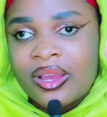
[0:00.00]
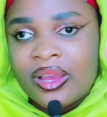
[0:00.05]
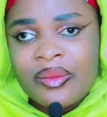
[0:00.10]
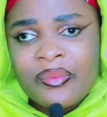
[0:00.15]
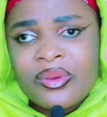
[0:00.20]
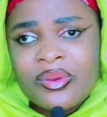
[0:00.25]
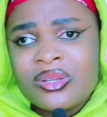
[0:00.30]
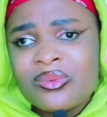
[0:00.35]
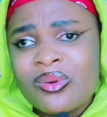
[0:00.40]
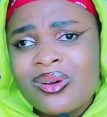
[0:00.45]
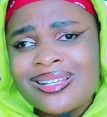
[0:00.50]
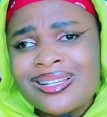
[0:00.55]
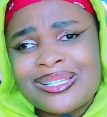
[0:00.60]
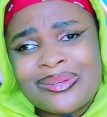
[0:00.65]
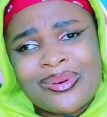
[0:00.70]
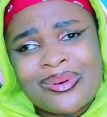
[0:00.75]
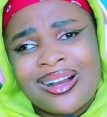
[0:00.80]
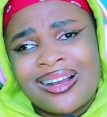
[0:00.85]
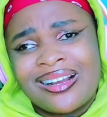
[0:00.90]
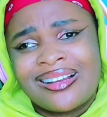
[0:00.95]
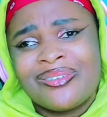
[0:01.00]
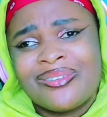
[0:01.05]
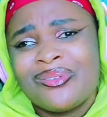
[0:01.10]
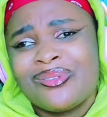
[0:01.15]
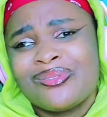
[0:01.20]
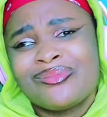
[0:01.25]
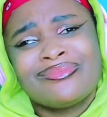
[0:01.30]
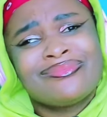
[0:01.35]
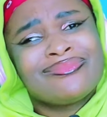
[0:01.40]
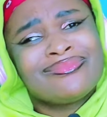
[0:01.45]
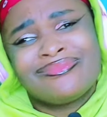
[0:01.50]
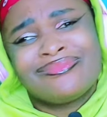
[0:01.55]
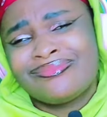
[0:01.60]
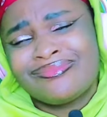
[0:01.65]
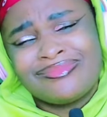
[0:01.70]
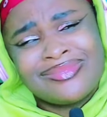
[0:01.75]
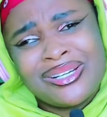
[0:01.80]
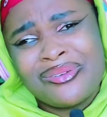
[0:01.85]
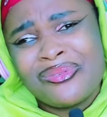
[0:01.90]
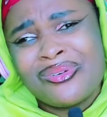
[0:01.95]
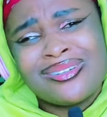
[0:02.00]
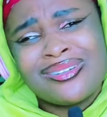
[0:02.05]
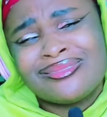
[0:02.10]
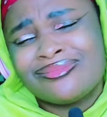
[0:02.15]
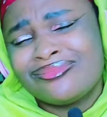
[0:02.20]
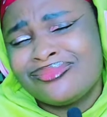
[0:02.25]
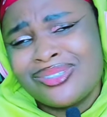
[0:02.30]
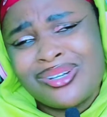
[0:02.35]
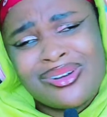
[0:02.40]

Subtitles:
it won't work. It